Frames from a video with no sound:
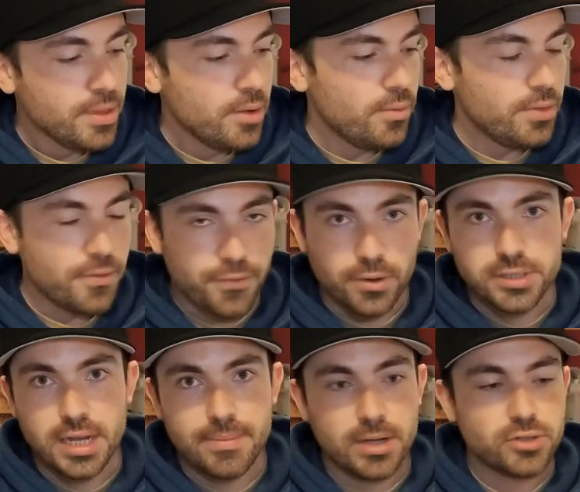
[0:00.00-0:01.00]
The first time
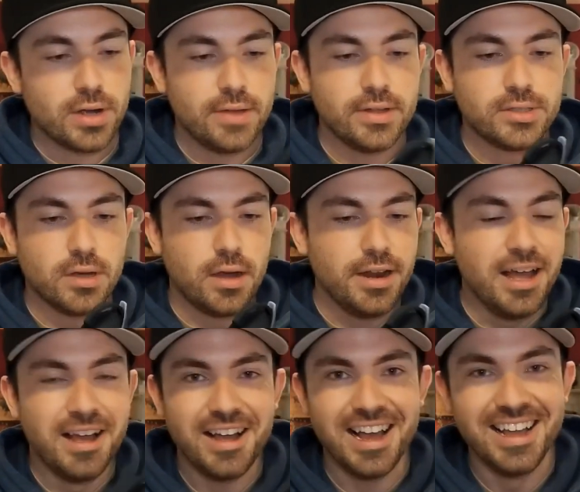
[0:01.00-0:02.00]
I tried this on,
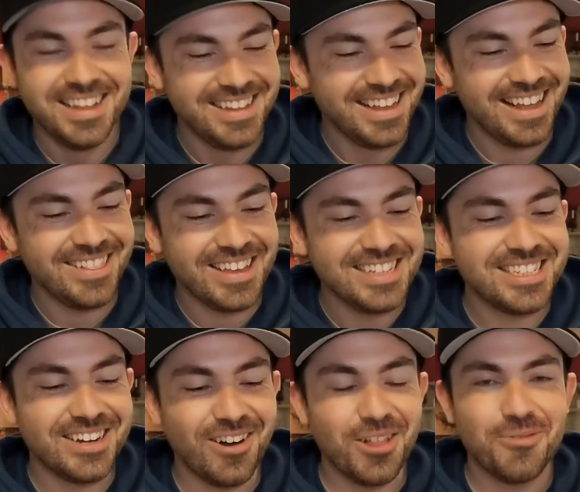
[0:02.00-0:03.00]
I laced it
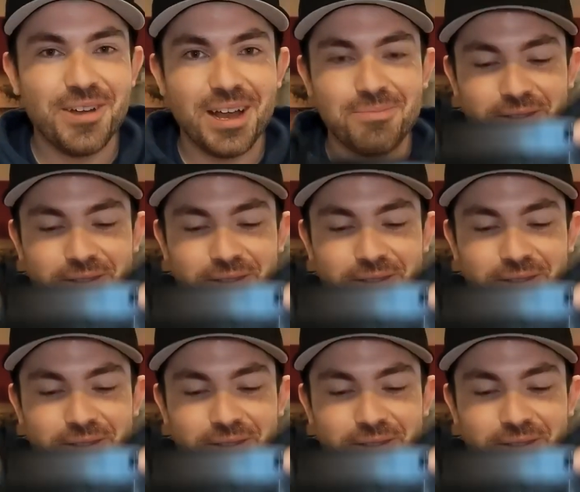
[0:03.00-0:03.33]
all the way up to the